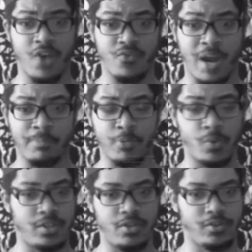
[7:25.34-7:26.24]
a rapper
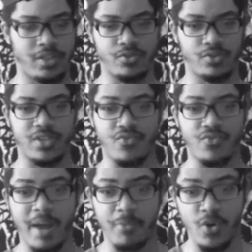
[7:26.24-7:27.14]
will literally
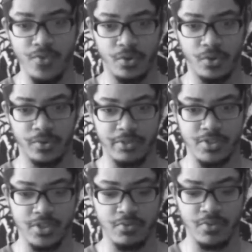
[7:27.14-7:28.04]
rap over
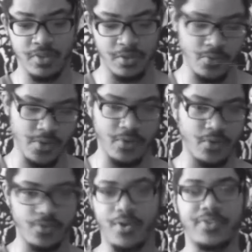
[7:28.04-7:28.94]
autotune
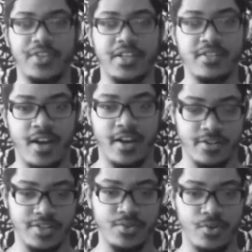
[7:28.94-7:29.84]
throughout the
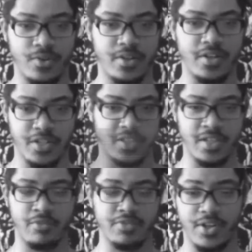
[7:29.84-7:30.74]
entire song, and it just
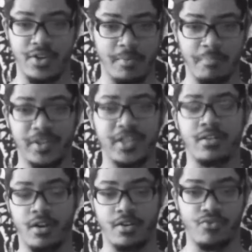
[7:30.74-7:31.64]
sounds like complete
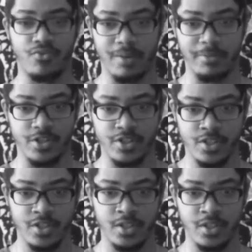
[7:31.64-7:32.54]
and utter
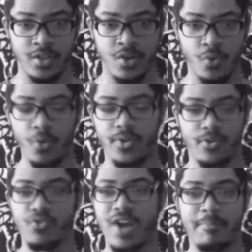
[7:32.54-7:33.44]
rubbish. Or
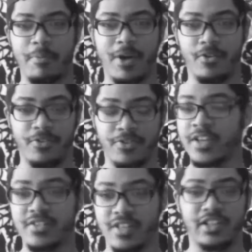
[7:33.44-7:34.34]
they'll rap about
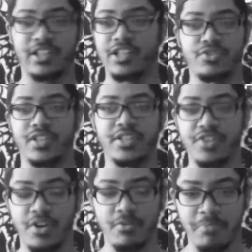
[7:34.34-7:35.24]
things that literally
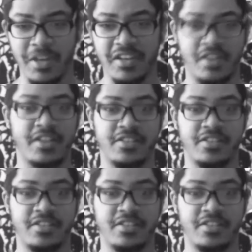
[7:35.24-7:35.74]
don't make any